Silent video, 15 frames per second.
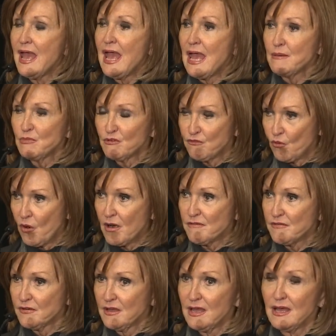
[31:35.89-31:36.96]
And before I
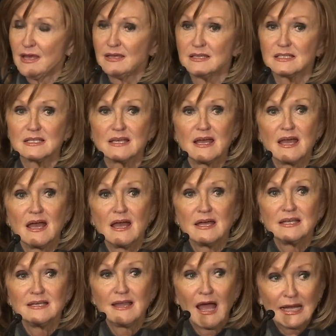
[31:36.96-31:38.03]
forget,
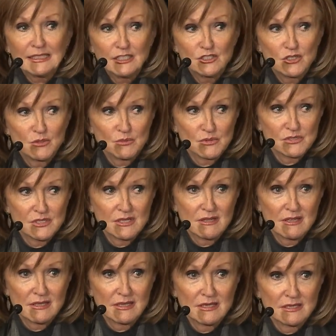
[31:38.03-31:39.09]
92%
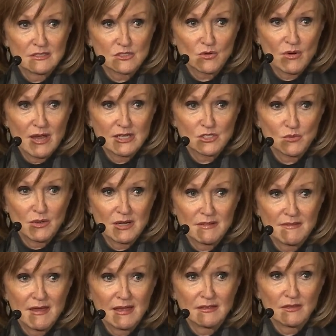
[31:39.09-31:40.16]
of the kids
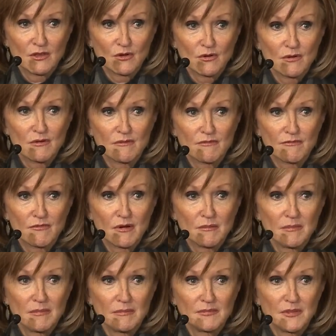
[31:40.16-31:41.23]
graduated that year
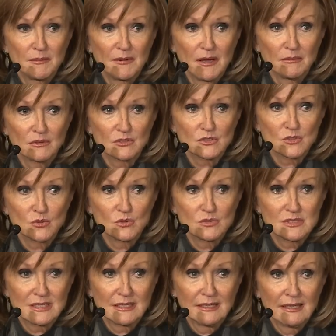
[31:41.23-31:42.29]
from the public
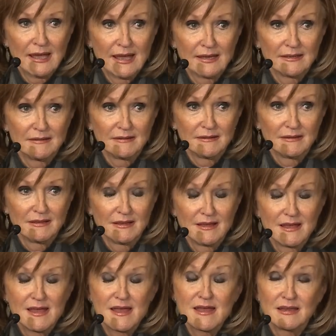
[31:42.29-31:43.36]
schools in Atlanta.
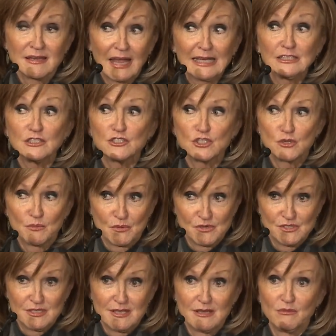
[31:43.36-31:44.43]

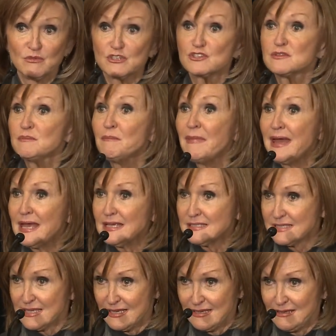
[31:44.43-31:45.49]
92%, which is
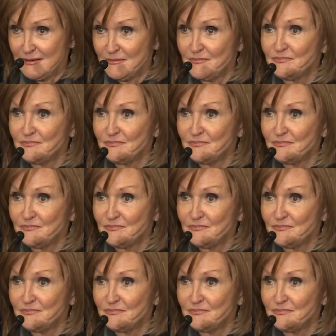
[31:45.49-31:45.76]
amazing,